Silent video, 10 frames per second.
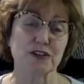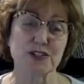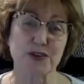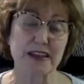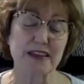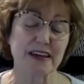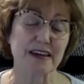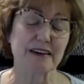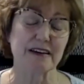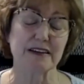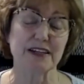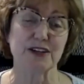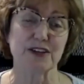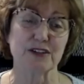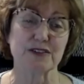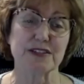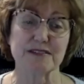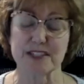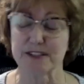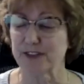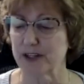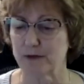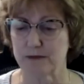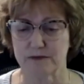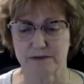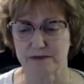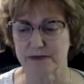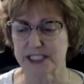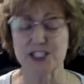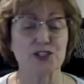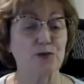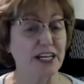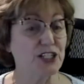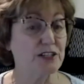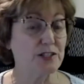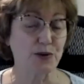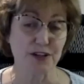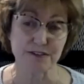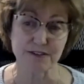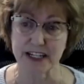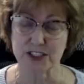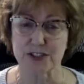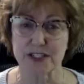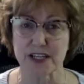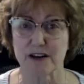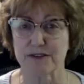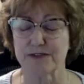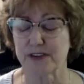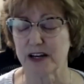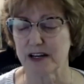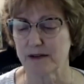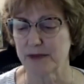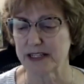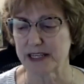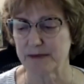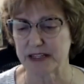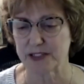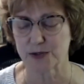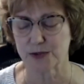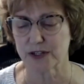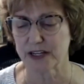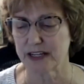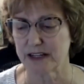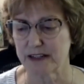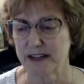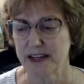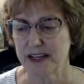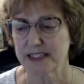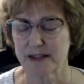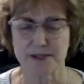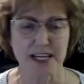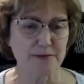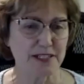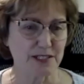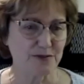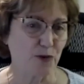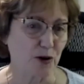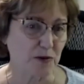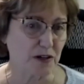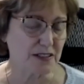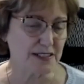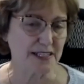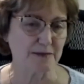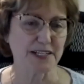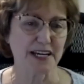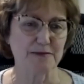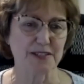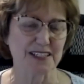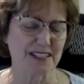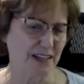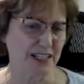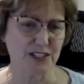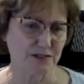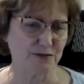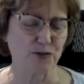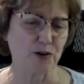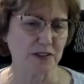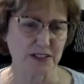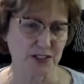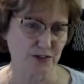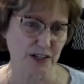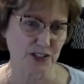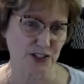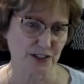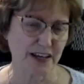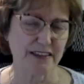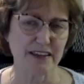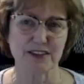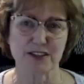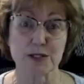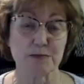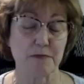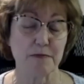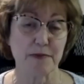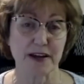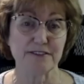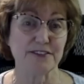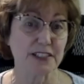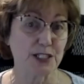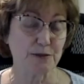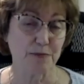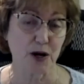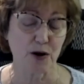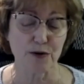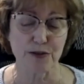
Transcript: So I think, there's different situations where you find yourself as a mentor, and sometimes it's formal and sometimes it's less formal and structured. I think there's benefits to both.